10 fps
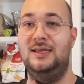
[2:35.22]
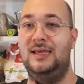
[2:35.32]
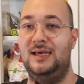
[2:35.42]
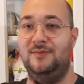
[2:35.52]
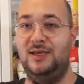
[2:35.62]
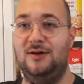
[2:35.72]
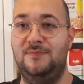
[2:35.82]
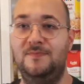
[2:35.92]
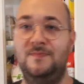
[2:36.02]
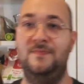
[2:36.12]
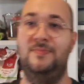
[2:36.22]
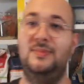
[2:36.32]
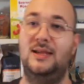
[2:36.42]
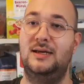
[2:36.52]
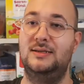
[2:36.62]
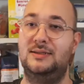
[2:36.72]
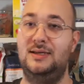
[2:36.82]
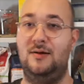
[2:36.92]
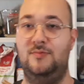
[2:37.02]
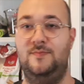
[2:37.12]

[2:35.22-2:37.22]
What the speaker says: Here we go. So.